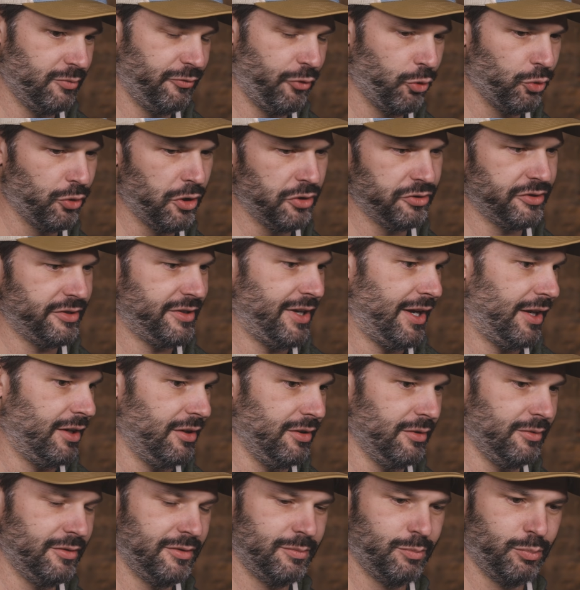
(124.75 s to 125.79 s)
Four Roses had
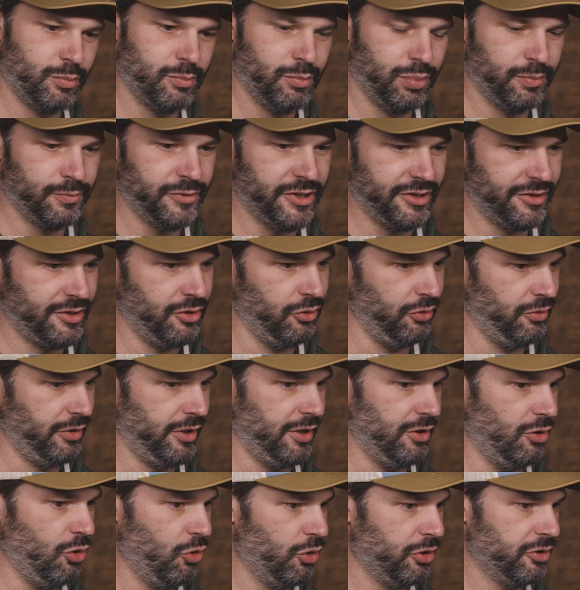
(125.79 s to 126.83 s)
a distillery
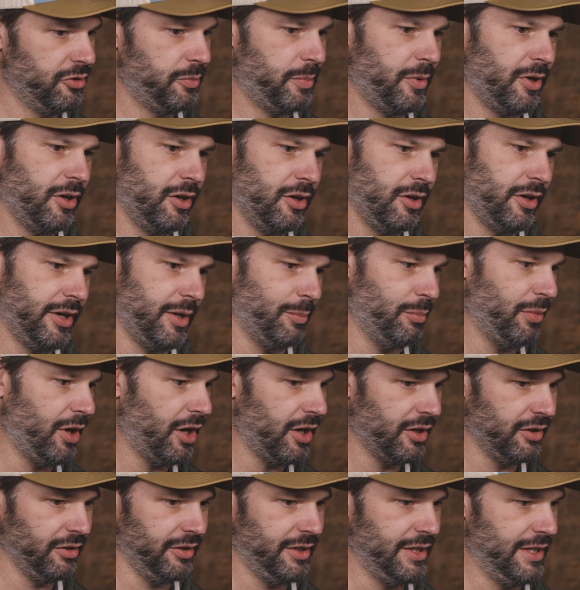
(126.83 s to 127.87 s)
in Lawrenceburg and
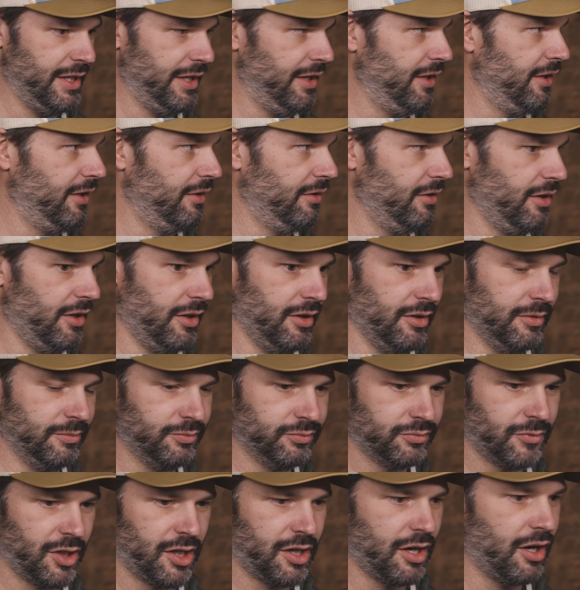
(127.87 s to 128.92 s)
bottling in
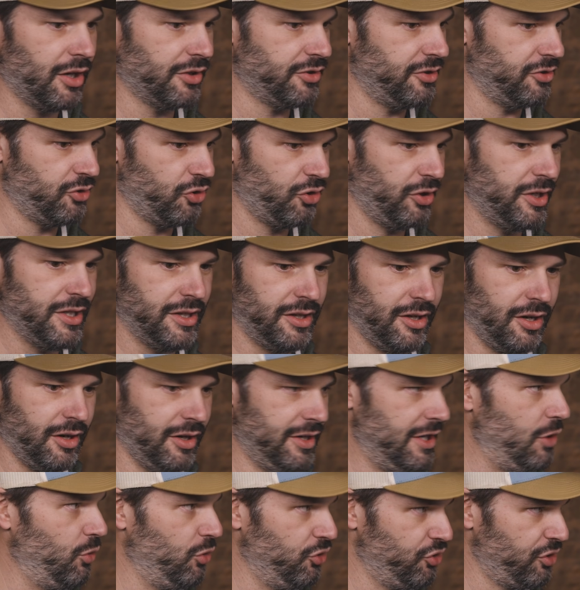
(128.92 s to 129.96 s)
Cox's Creek there,
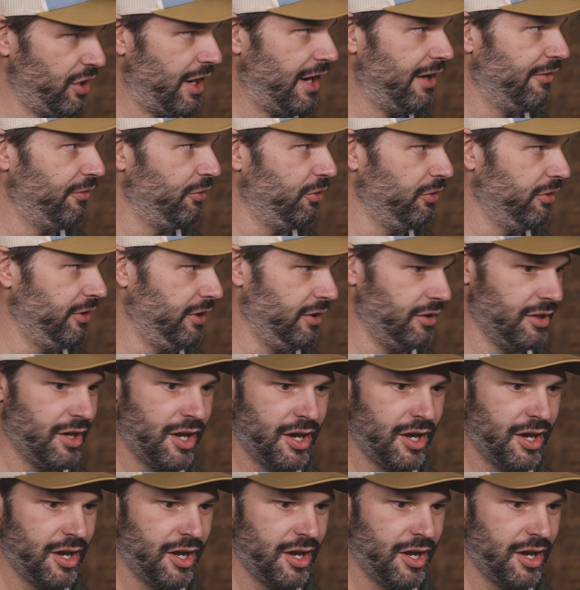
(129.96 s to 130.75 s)
and he would travel and